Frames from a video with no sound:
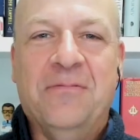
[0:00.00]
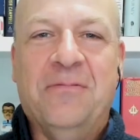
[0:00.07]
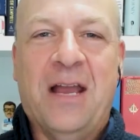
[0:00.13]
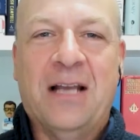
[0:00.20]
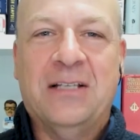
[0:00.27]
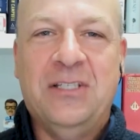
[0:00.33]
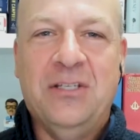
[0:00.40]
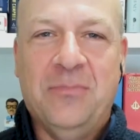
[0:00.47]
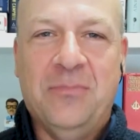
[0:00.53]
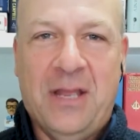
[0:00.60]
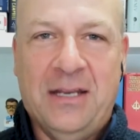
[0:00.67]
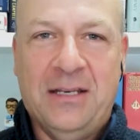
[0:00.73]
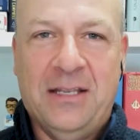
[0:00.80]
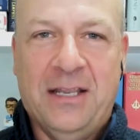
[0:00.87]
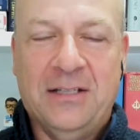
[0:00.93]
vaccine
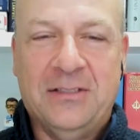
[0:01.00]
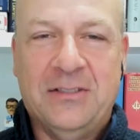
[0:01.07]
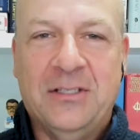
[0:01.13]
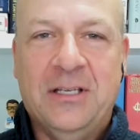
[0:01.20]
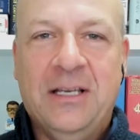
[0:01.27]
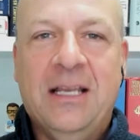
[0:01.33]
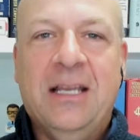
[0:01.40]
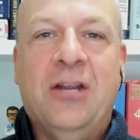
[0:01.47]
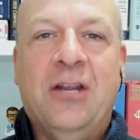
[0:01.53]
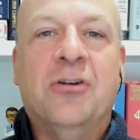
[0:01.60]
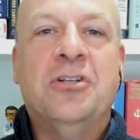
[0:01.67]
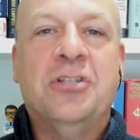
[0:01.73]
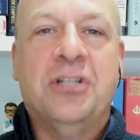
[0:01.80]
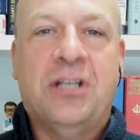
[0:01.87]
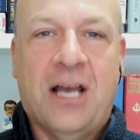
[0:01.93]
mandates here
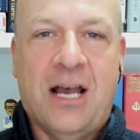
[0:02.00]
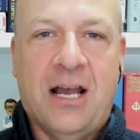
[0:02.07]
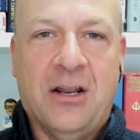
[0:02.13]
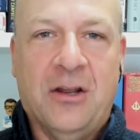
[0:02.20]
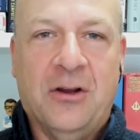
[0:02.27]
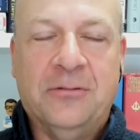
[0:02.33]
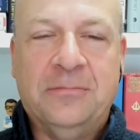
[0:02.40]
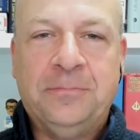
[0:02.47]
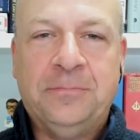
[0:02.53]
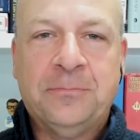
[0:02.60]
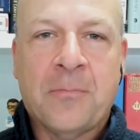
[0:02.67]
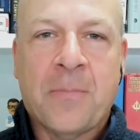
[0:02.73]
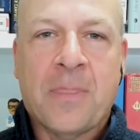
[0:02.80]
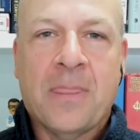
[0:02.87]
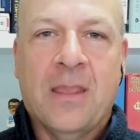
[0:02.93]
in Chicago.
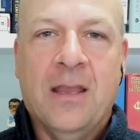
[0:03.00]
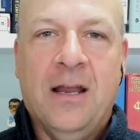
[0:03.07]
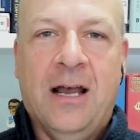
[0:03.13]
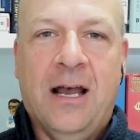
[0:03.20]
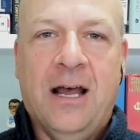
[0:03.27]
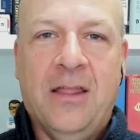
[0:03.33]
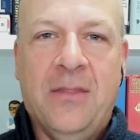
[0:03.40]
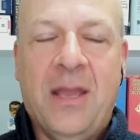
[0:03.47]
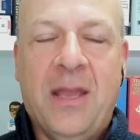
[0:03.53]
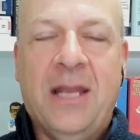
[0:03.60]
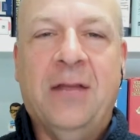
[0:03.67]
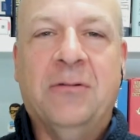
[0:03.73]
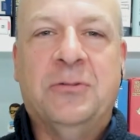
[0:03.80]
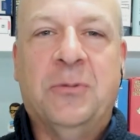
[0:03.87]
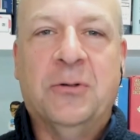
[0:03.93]
The
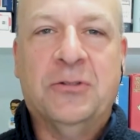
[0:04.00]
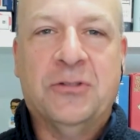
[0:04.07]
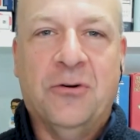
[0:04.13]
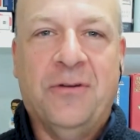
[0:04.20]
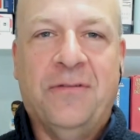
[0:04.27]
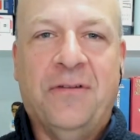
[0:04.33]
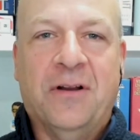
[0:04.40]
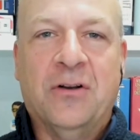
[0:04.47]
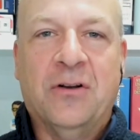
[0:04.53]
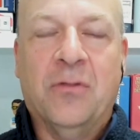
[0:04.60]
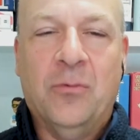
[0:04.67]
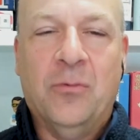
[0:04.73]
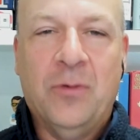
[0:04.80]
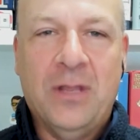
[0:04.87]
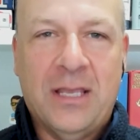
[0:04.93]
mandate was supposed to go into effect over
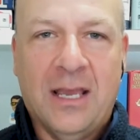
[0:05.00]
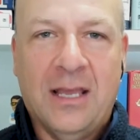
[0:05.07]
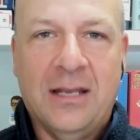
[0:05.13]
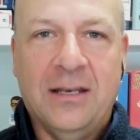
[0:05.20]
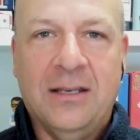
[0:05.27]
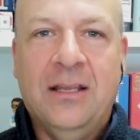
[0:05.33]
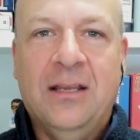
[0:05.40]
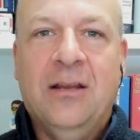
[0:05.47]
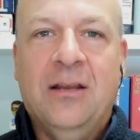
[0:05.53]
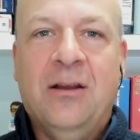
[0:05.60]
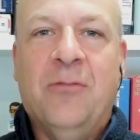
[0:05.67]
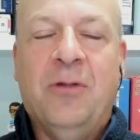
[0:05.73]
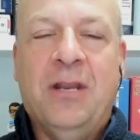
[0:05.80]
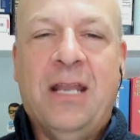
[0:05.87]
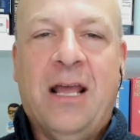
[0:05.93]
the weekend.
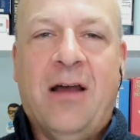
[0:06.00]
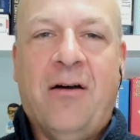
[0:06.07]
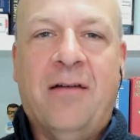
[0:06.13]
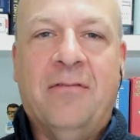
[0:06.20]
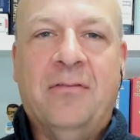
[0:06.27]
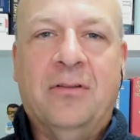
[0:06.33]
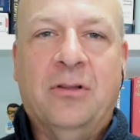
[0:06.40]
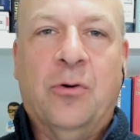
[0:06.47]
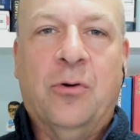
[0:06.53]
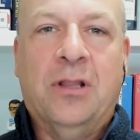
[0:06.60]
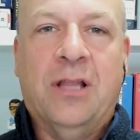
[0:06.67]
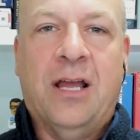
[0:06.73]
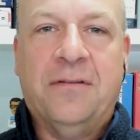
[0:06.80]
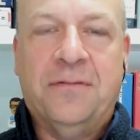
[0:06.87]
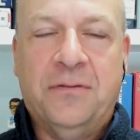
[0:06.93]
And we now have Lori
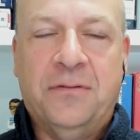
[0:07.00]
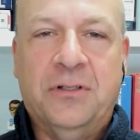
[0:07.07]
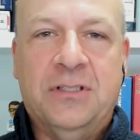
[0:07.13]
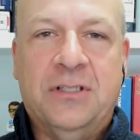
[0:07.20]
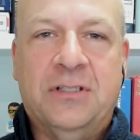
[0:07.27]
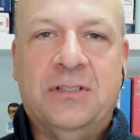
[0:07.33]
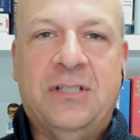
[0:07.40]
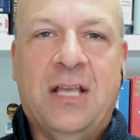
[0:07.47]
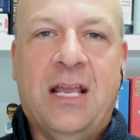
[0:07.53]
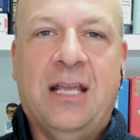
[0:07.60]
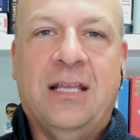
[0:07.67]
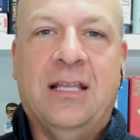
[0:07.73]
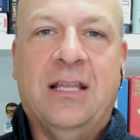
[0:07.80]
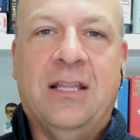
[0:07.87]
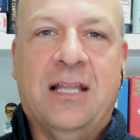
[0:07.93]
Lightfoot
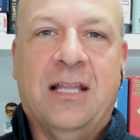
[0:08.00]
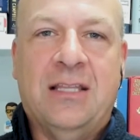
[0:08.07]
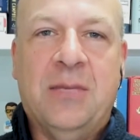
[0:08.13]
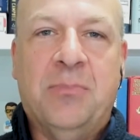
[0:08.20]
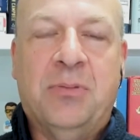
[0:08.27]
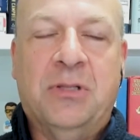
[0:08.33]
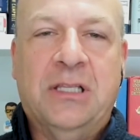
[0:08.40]
saying that the